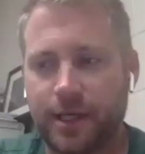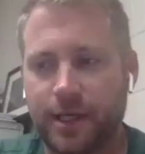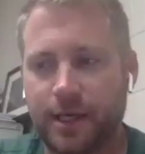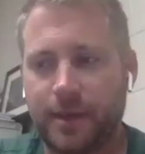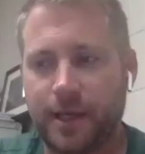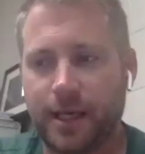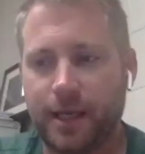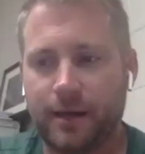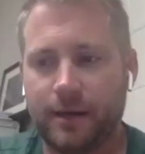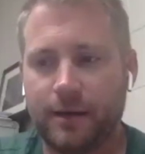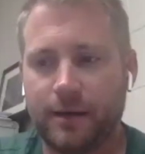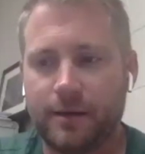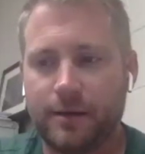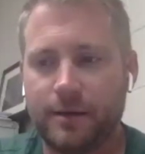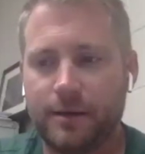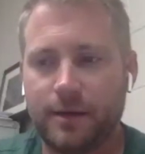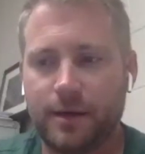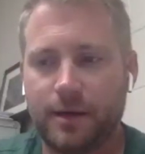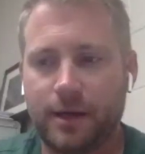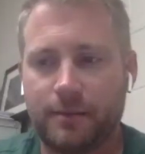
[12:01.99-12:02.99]
I mean,
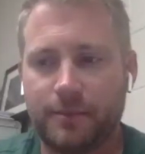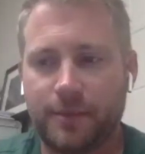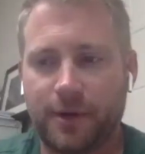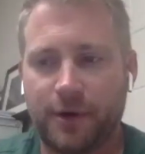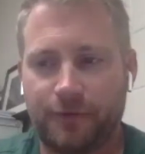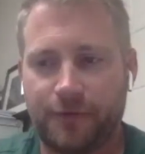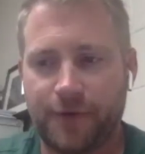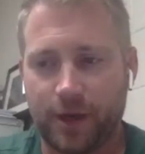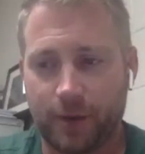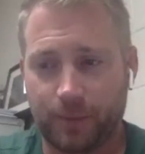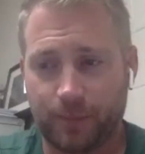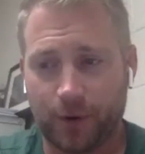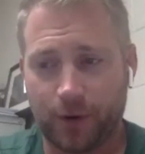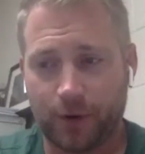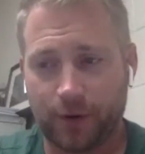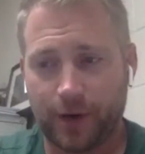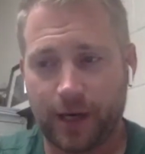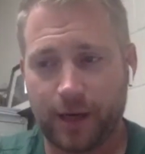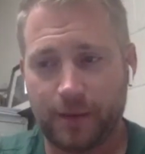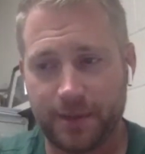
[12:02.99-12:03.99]
your feeder
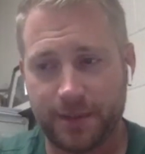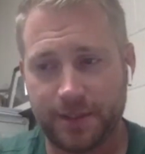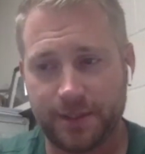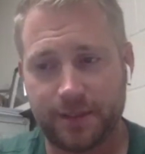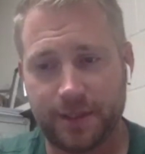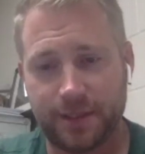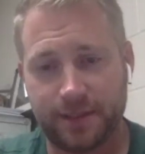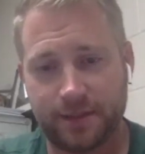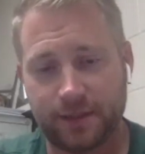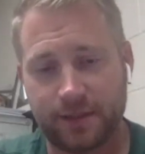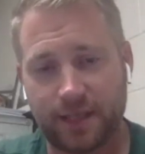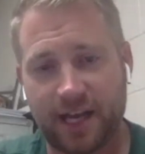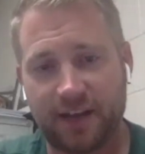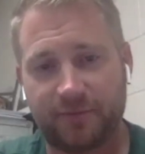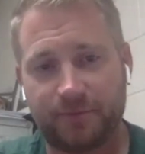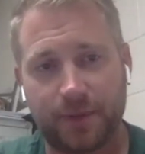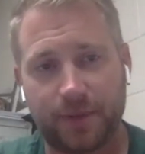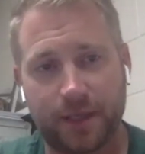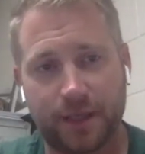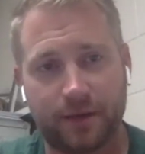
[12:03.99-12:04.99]
program is the
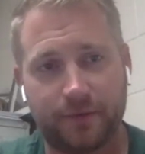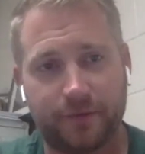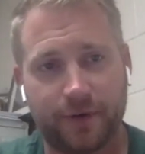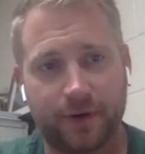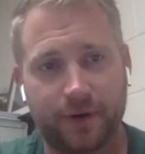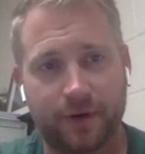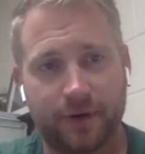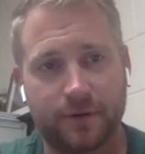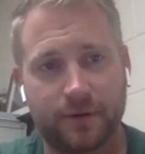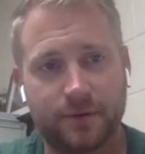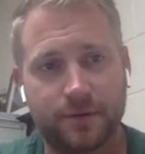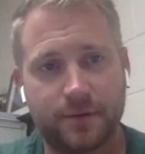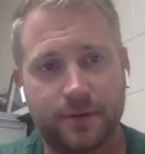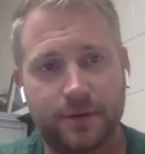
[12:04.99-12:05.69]
lifeblood of your